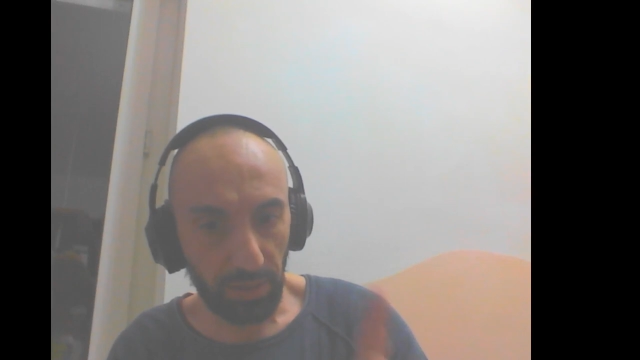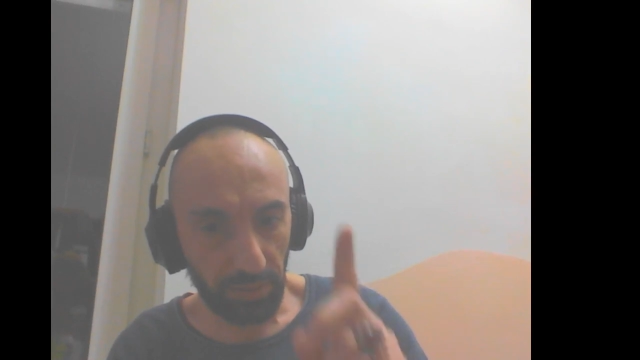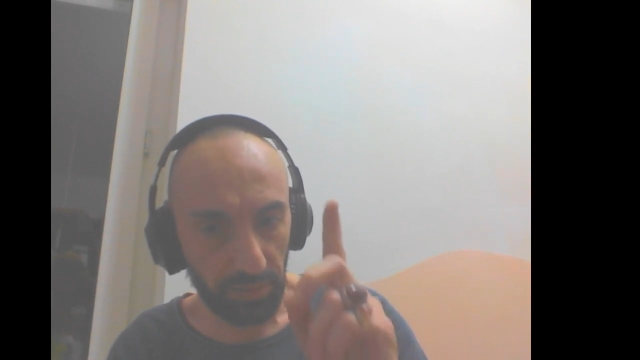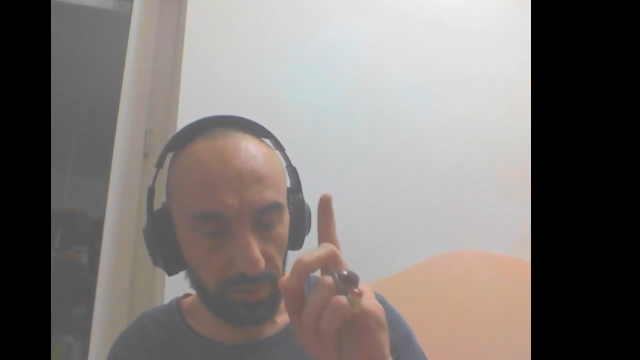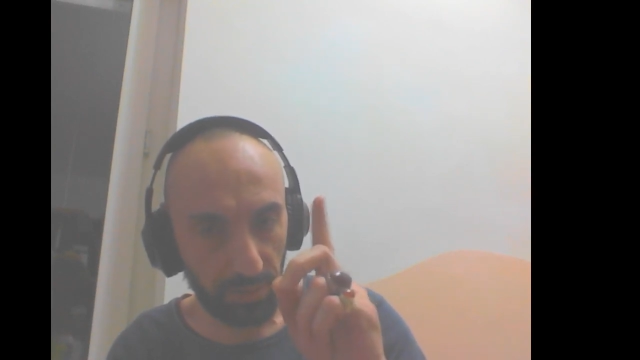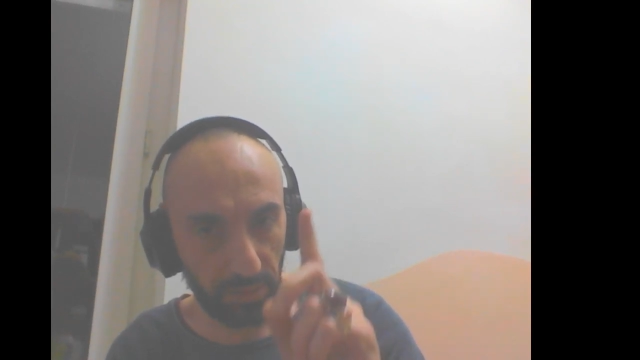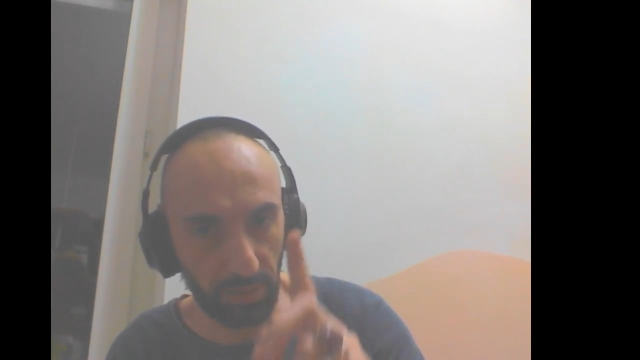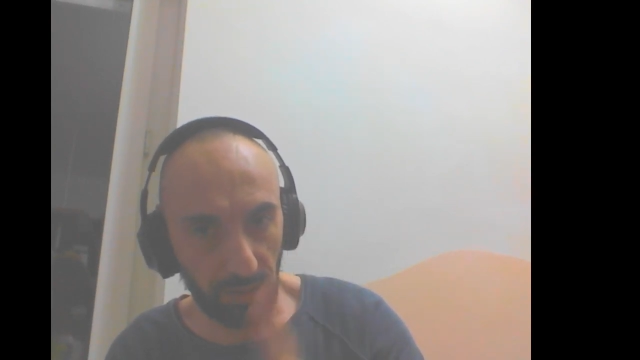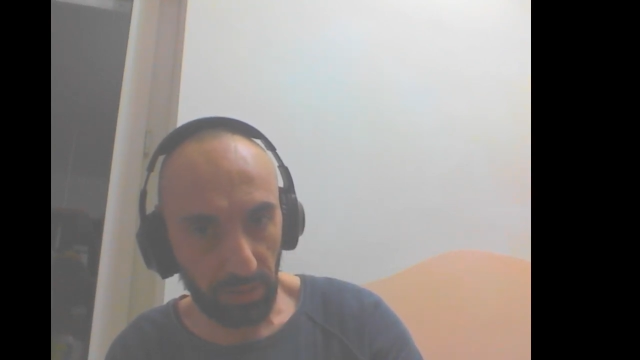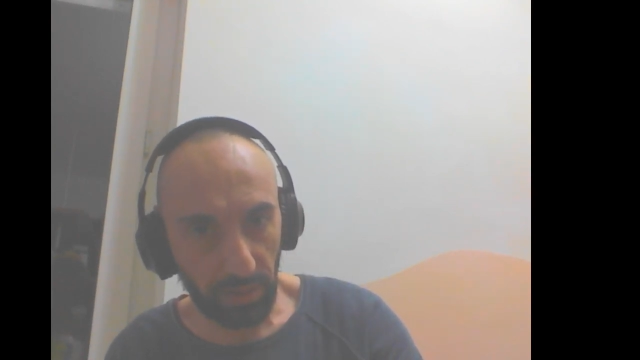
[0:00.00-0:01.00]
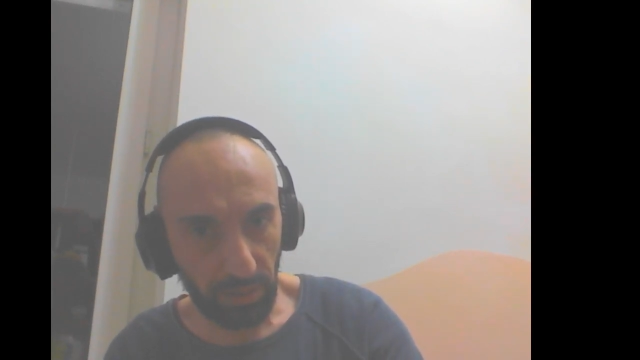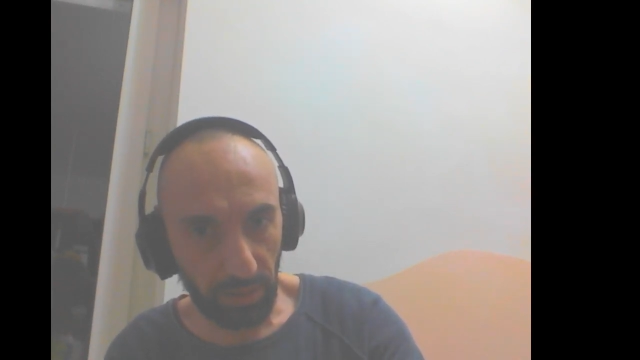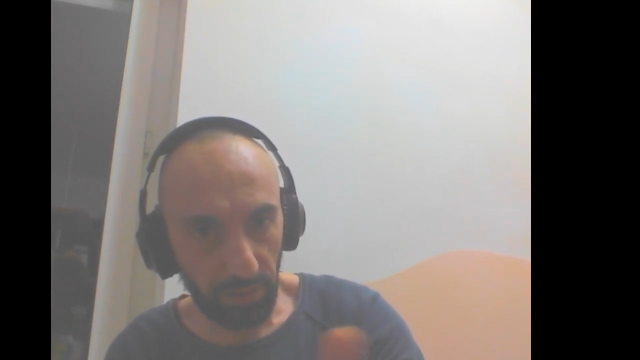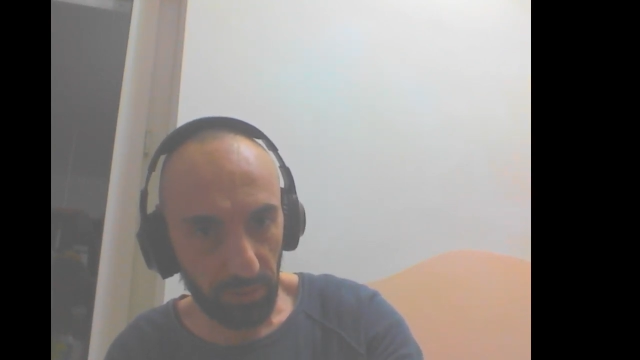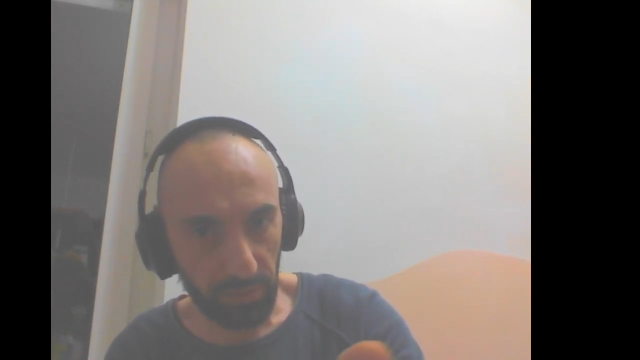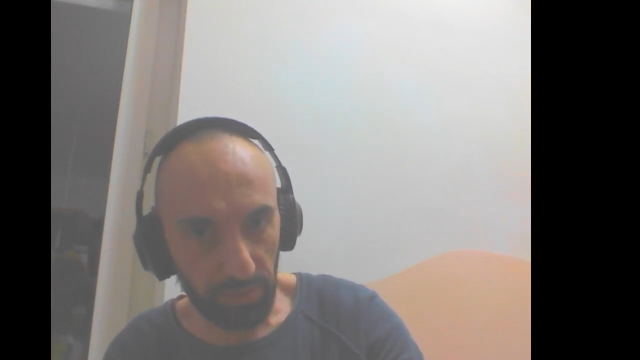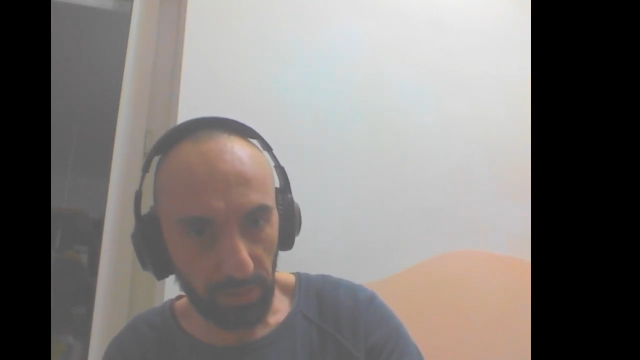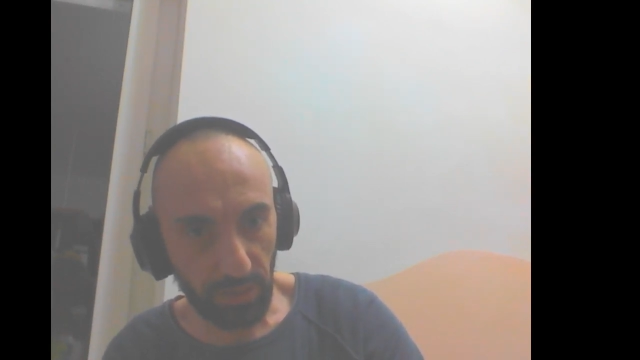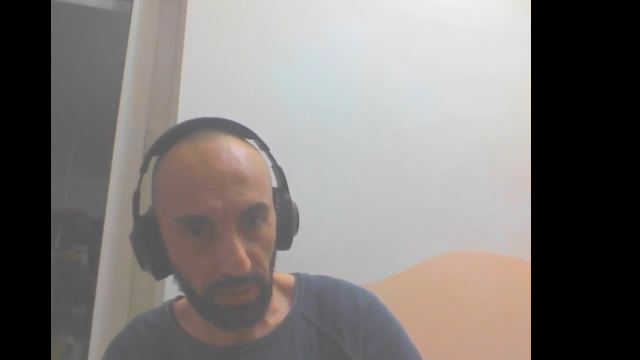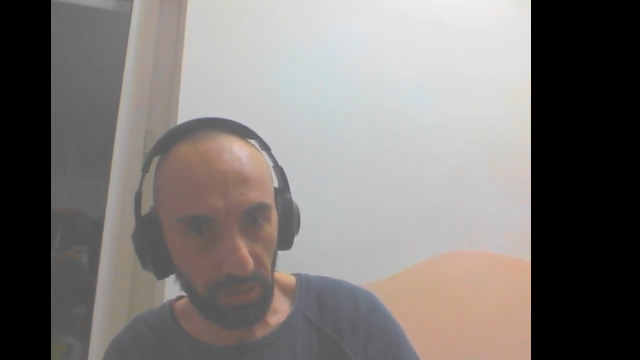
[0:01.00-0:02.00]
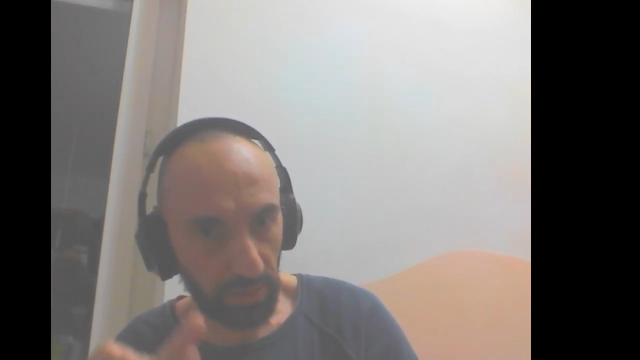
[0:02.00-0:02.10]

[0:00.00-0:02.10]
This is uh, Linus, uh,